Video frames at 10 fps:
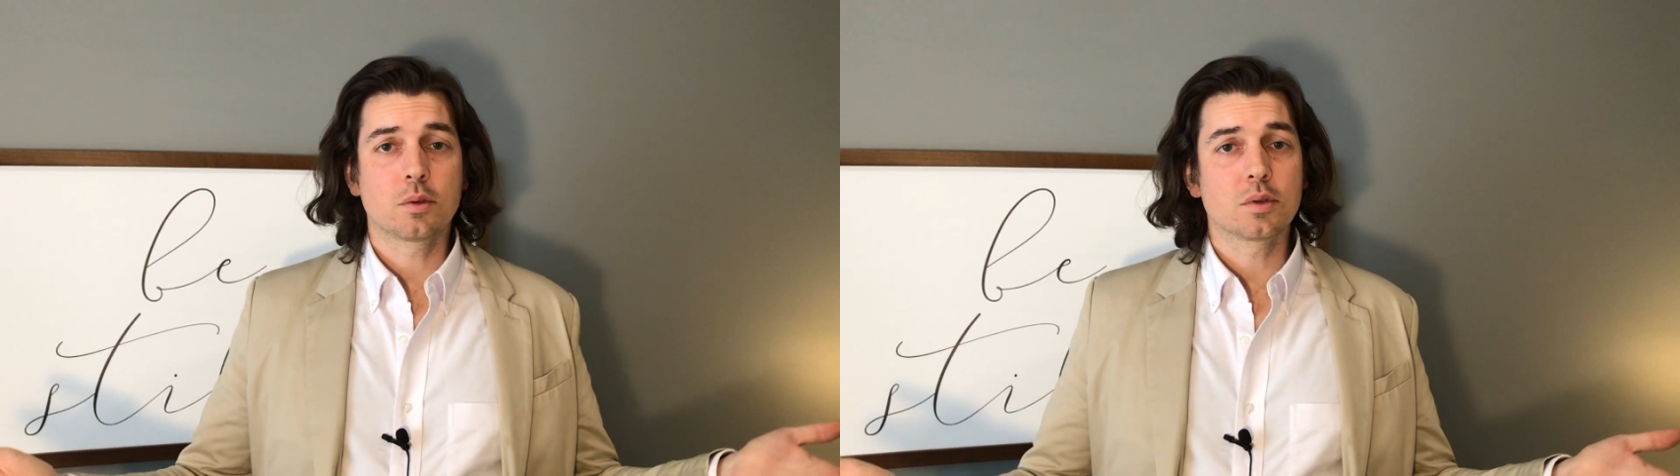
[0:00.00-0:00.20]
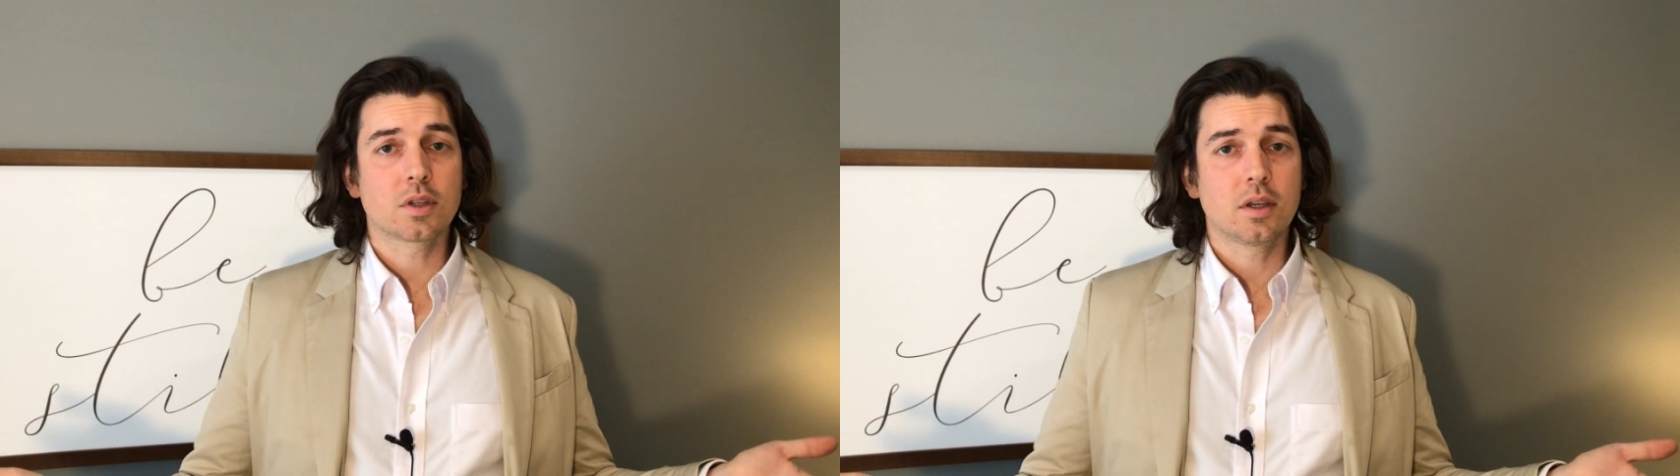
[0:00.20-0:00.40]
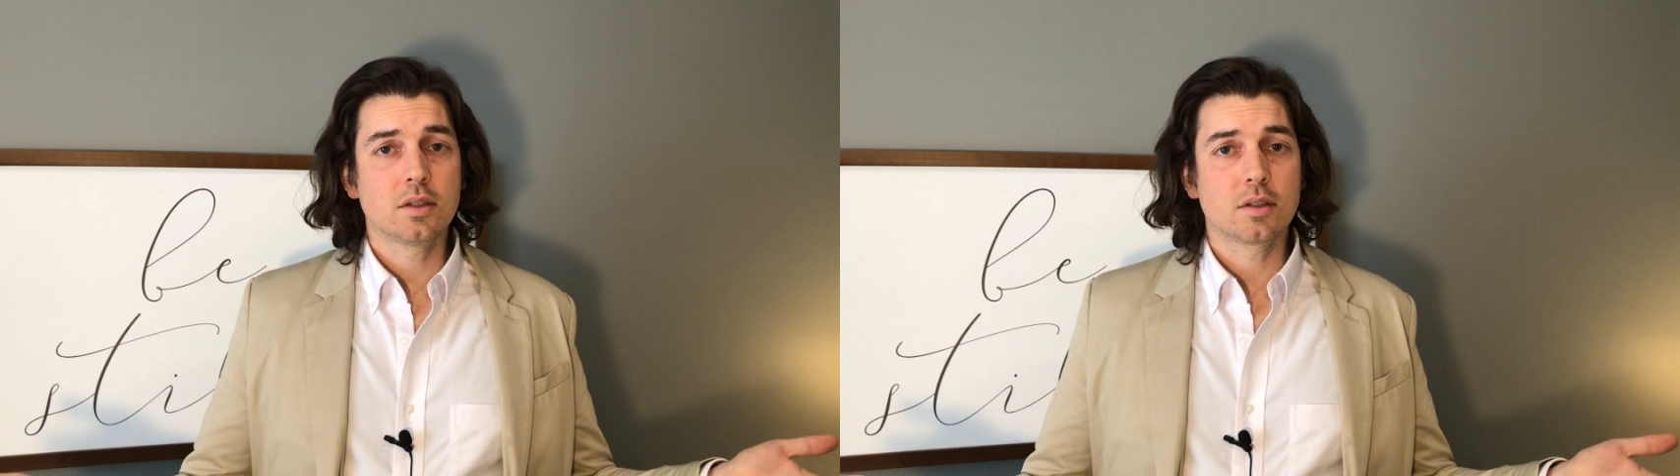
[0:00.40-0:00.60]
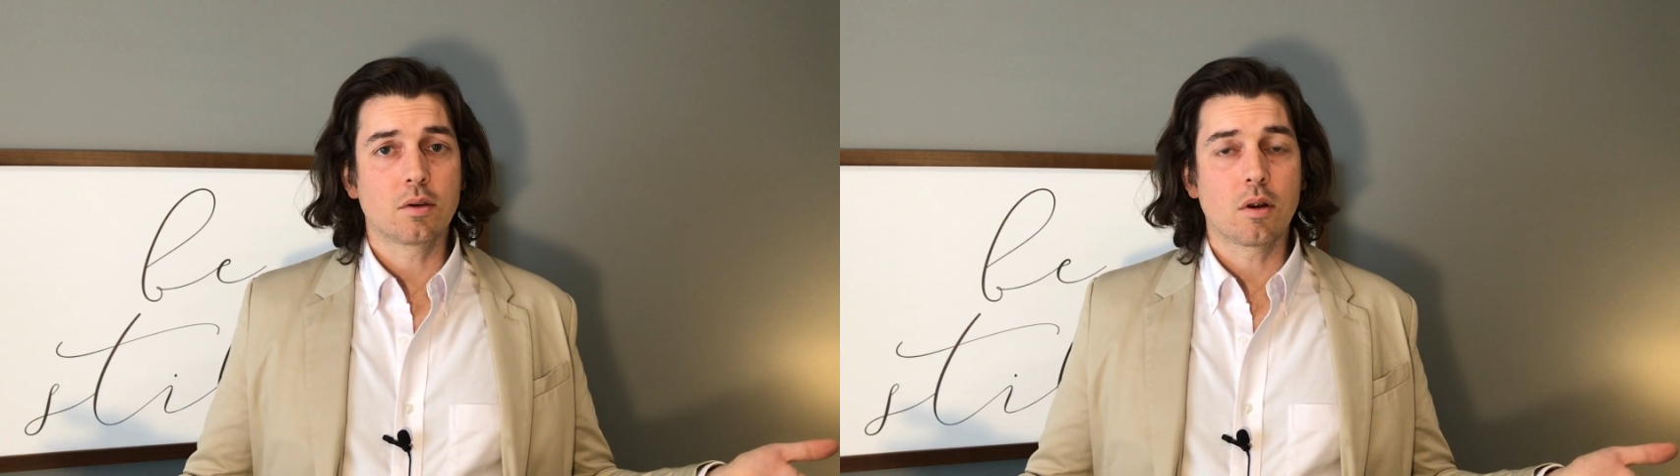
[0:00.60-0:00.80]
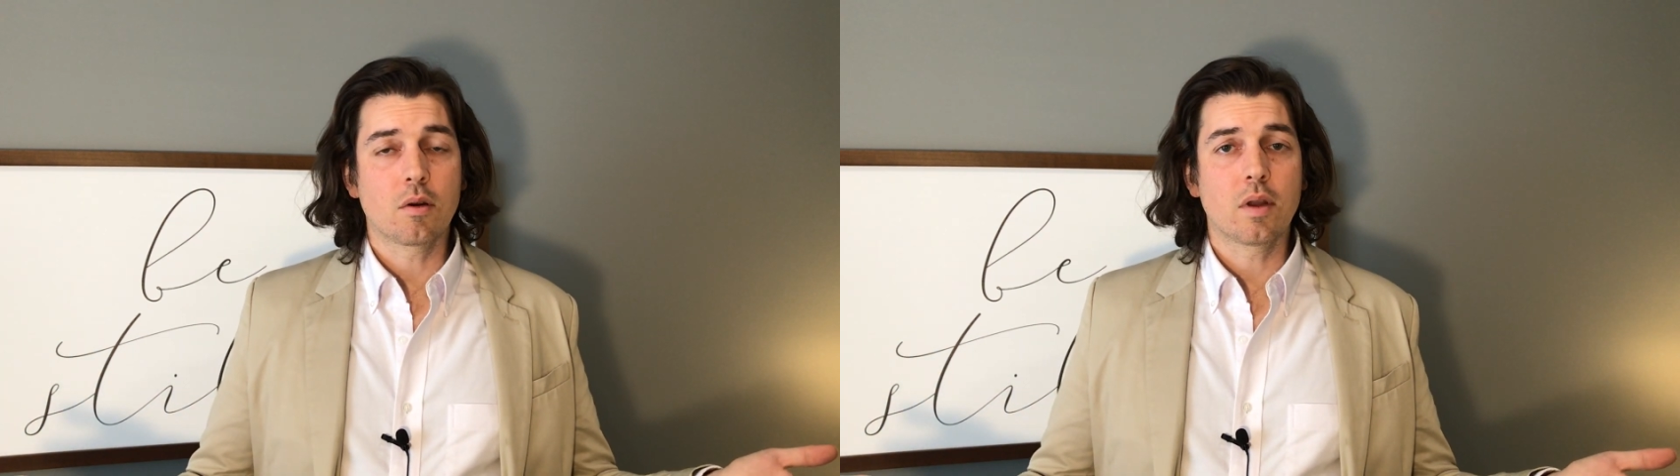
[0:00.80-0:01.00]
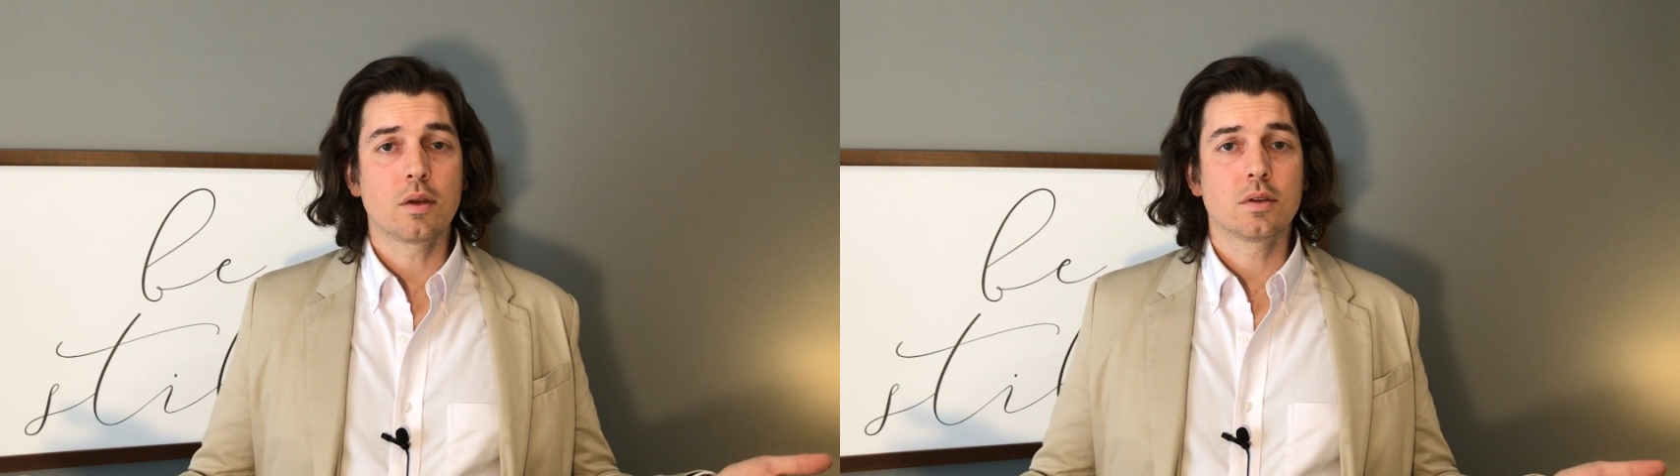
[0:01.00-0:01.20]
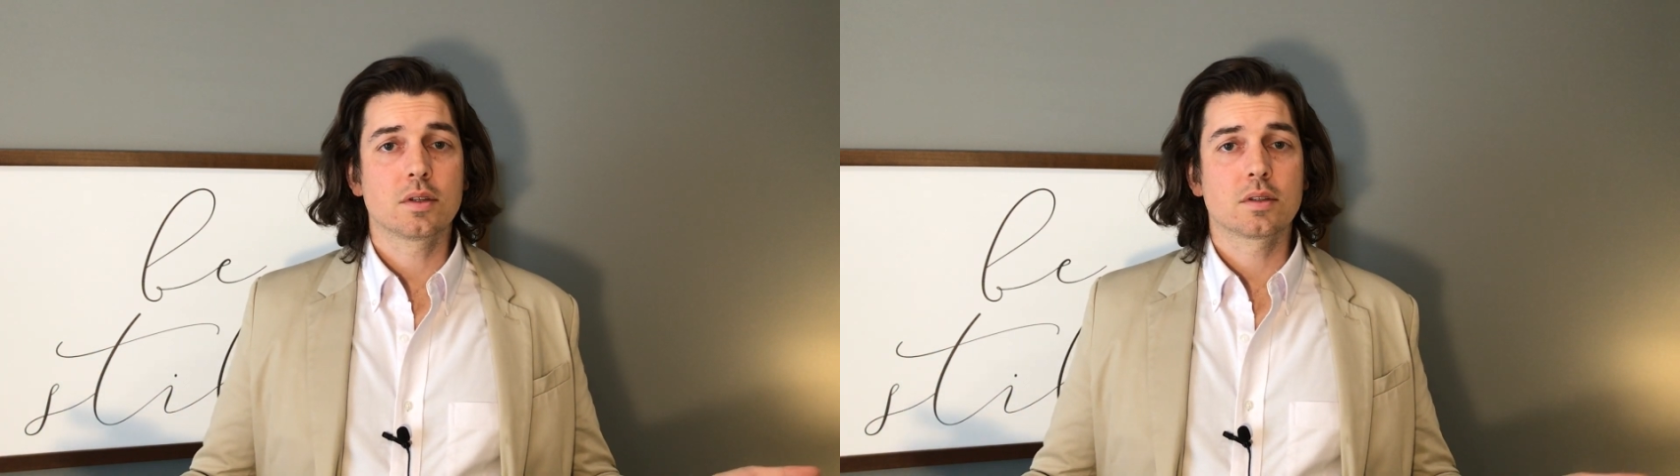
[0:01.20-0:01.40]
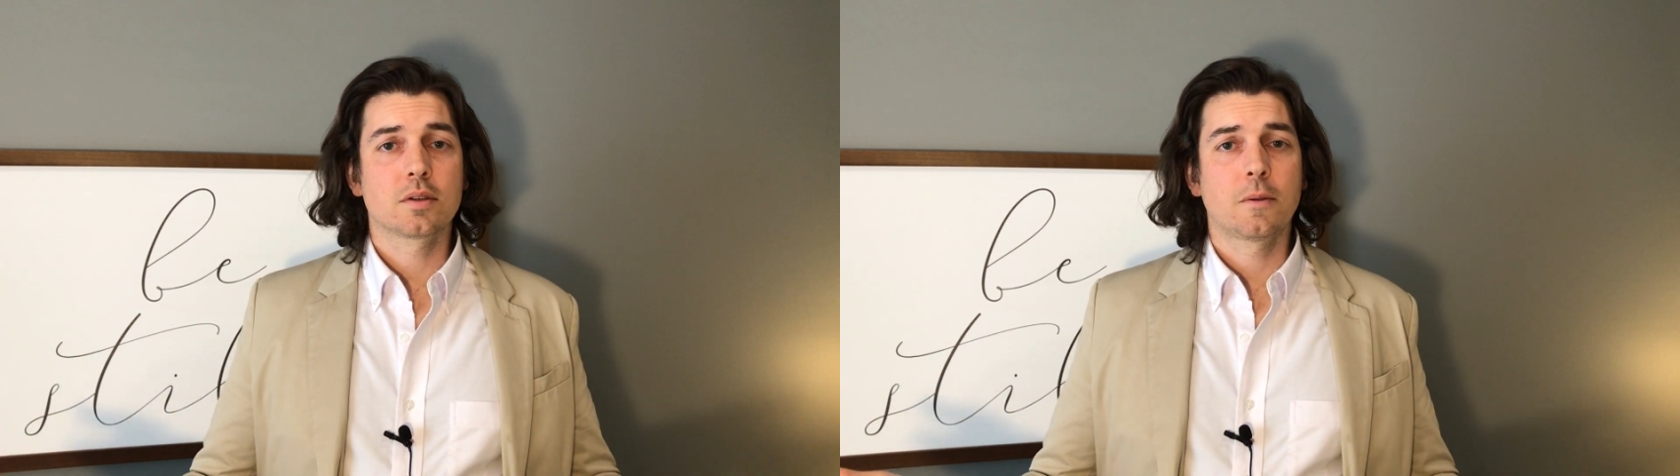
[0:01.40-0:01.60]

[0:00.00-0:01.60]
sights there are around us.